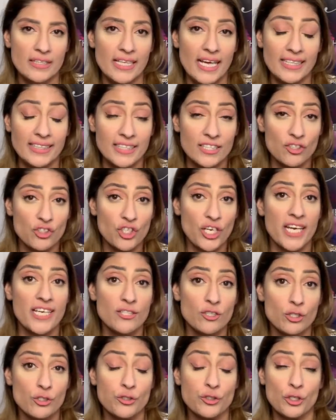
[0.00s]
that can
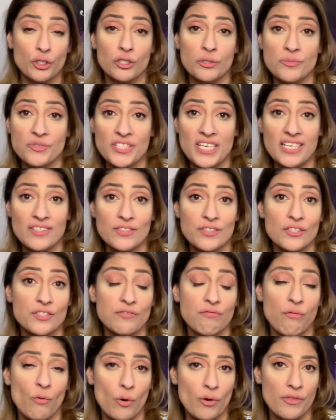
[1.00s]
change your
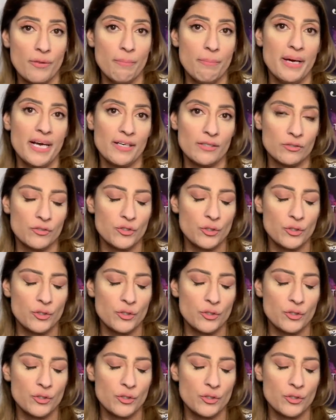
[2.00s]
circumstances for the better.